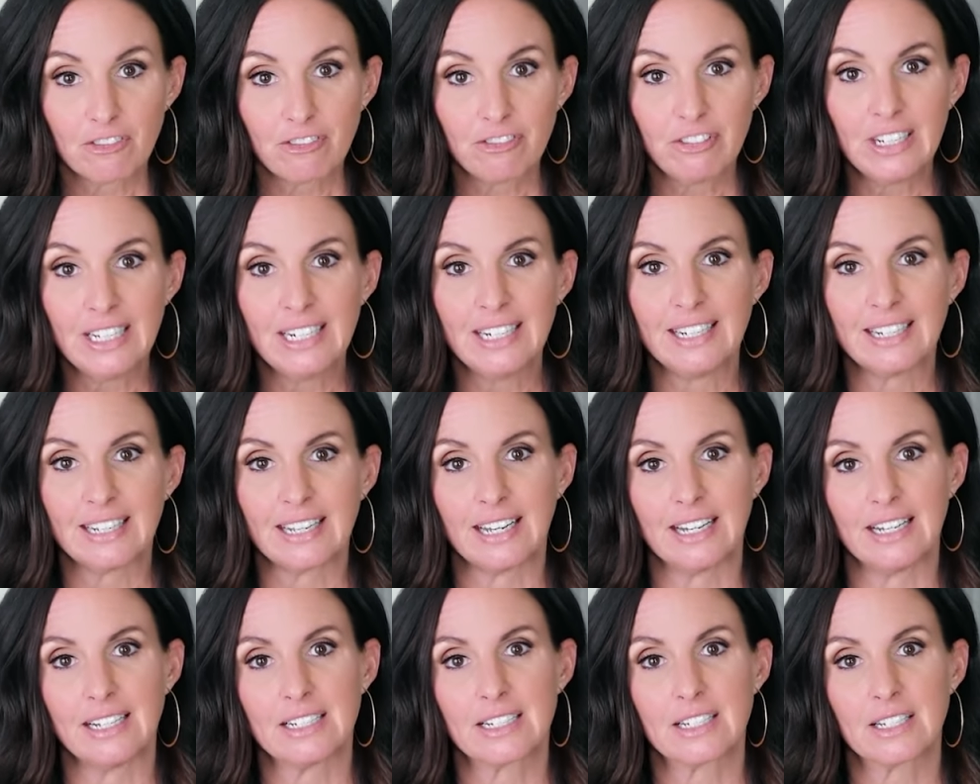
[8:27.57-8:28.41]
feeding
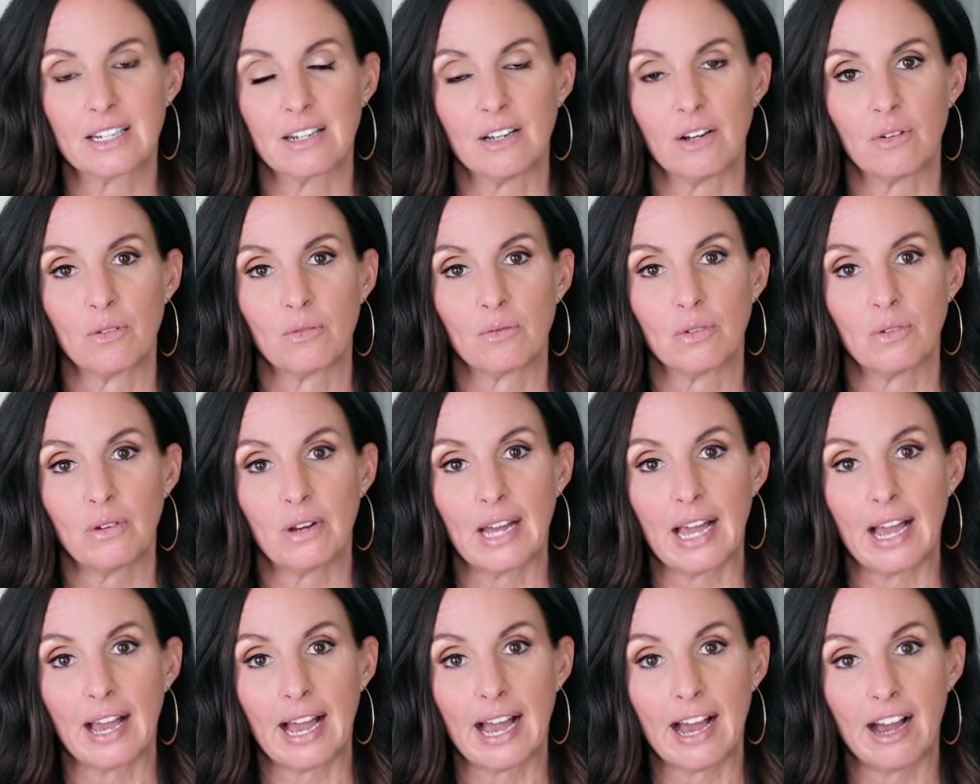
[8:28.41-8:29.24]
it
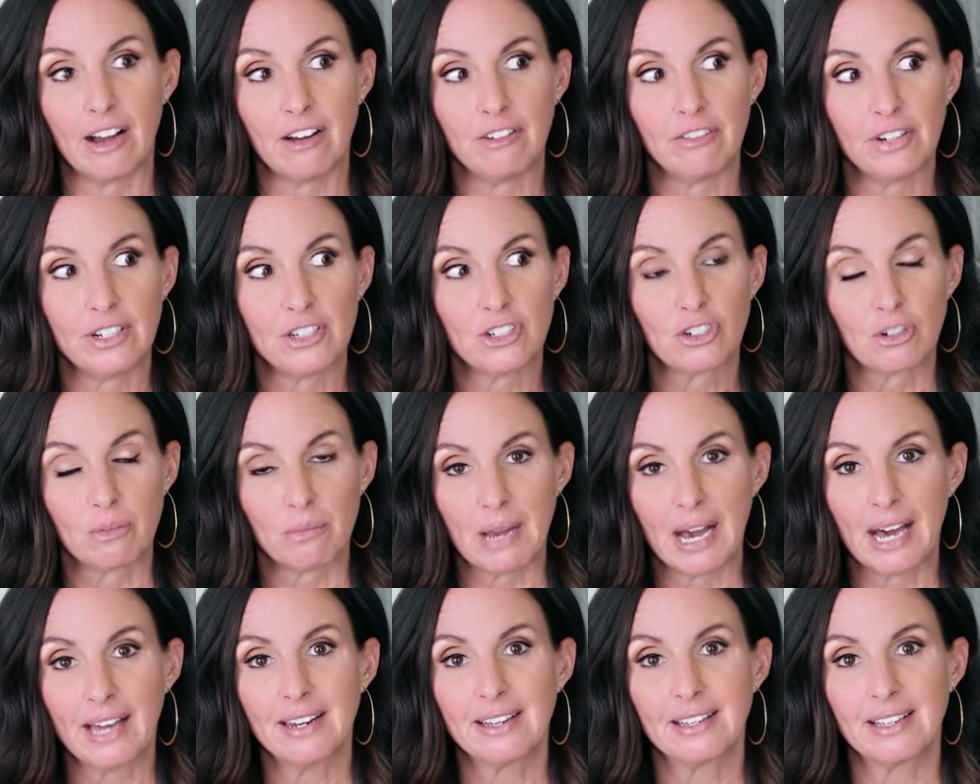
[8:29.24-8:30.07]
have a
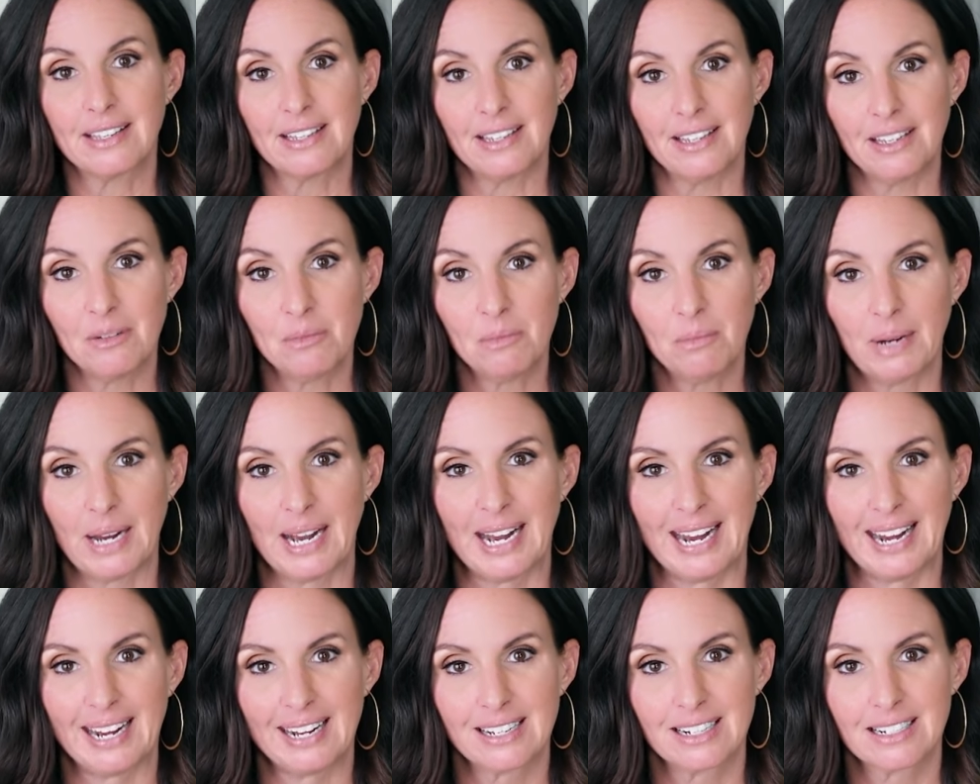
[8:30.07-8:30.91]
dramatic
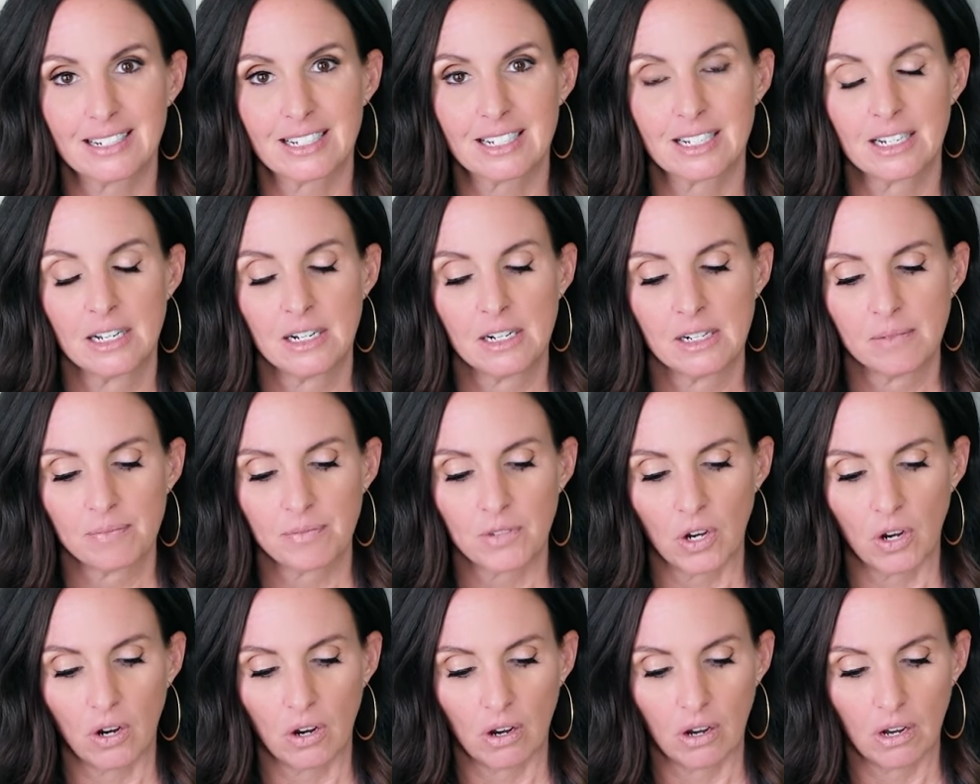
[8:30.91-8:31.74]
impact
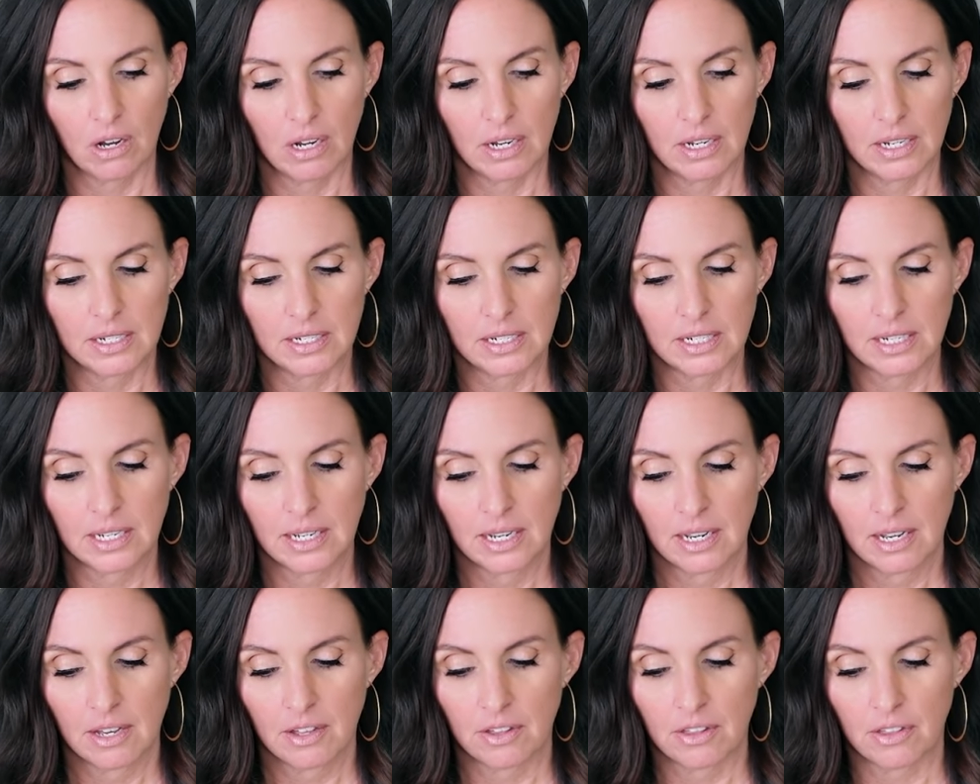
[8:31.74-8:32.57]
on
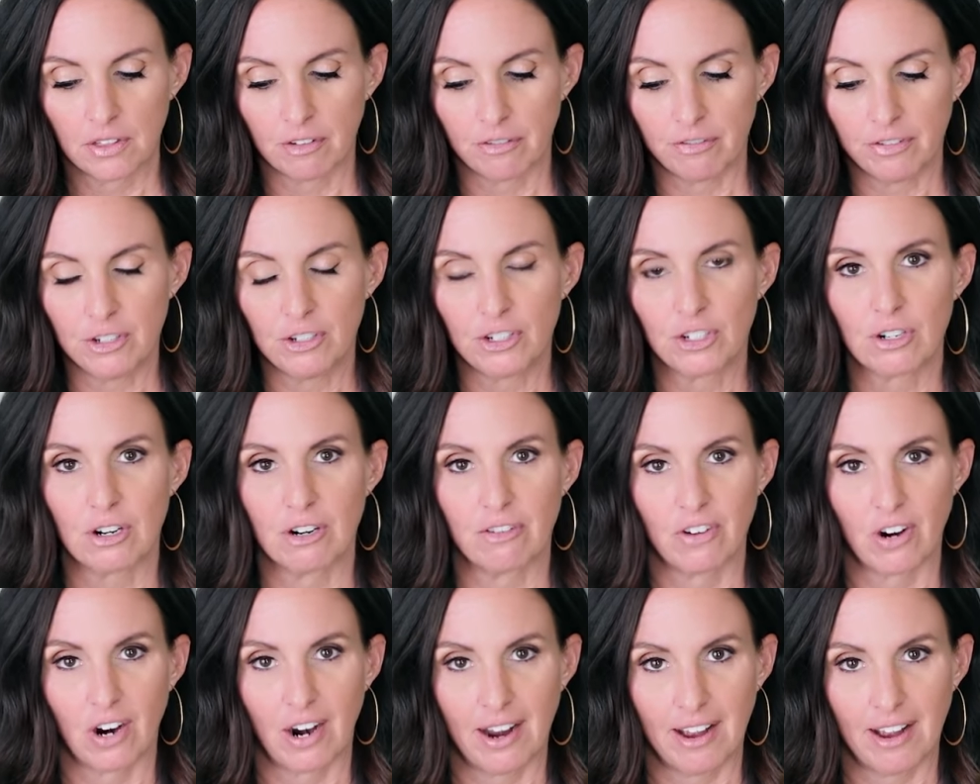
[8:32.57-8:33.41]
the future of our